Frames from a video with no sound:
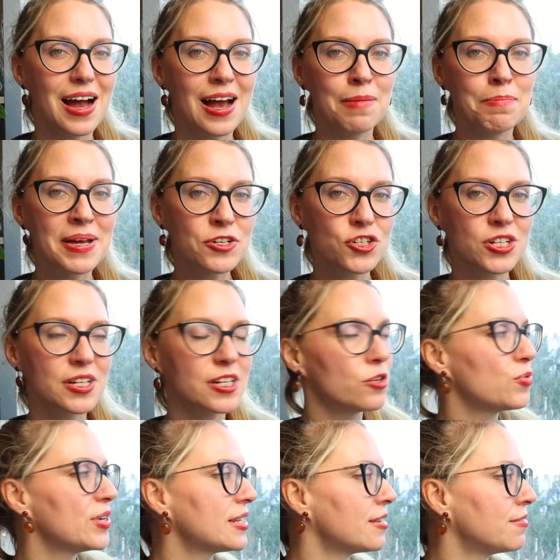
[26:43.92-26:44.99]
I mentioned in a
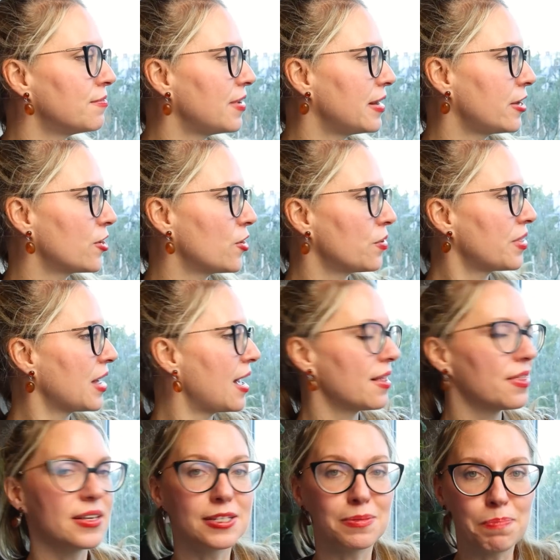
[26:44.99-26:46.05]
recent video
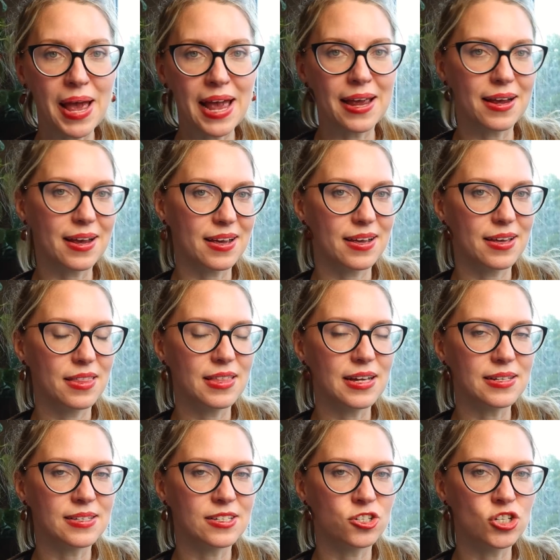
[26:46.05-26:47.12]
that this bank
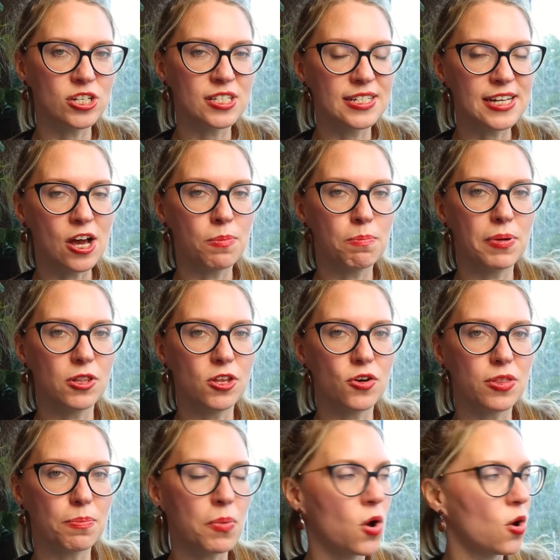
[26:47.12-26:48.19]
that's just down below
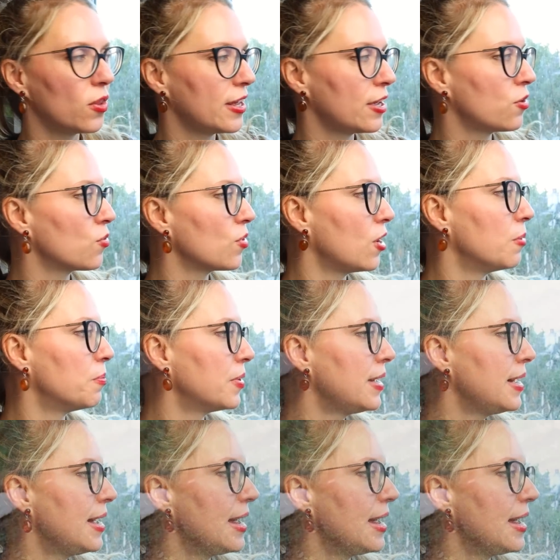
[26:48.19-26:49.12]
the Polycrub